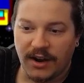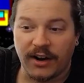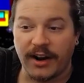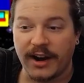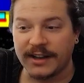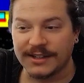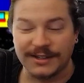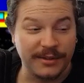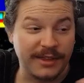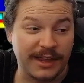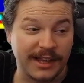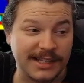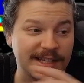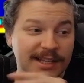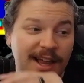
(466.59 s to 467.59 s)
All right, so
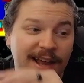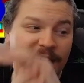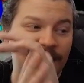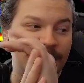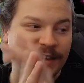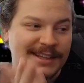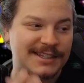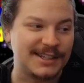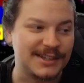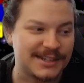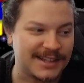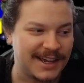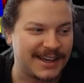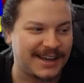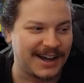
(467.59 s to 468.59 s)
this
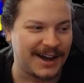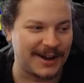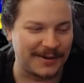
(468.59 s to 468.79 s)
looks like